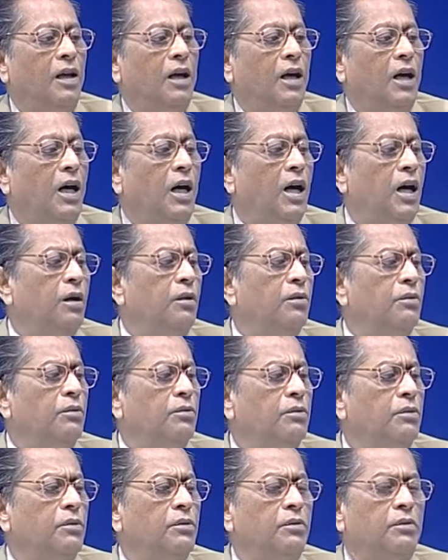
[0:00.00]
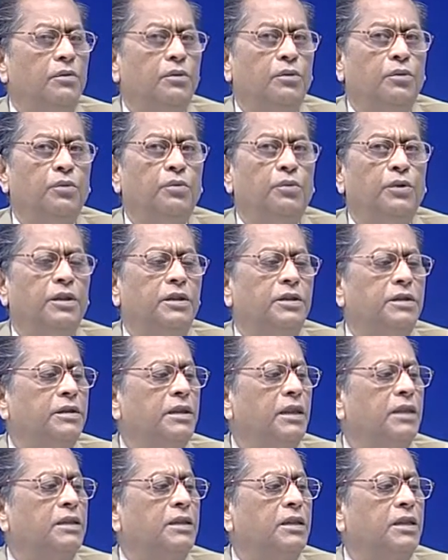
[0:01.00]
How do we
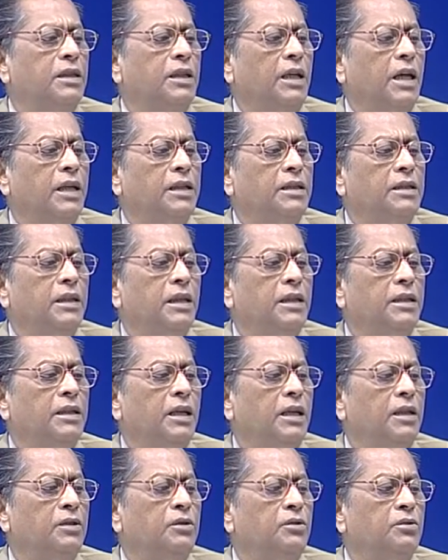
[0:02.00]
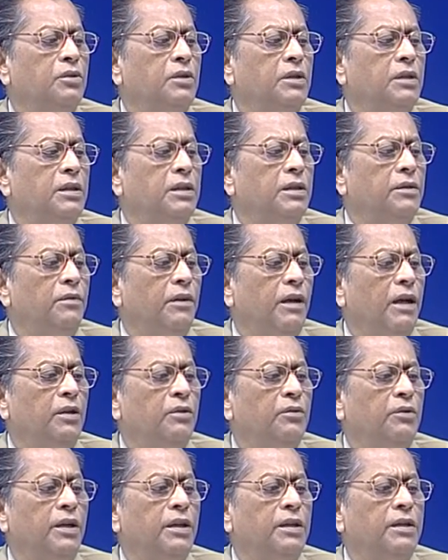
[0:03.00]
set criteria to
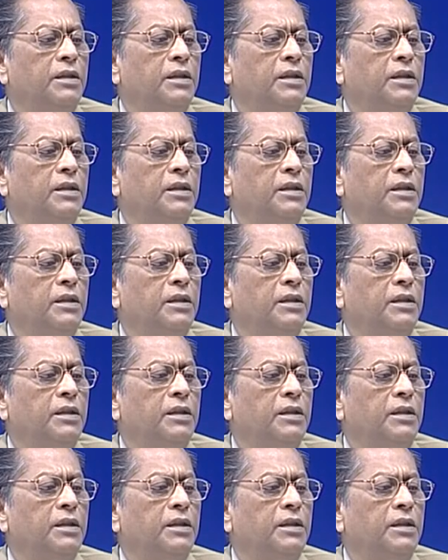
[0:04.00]
evaluate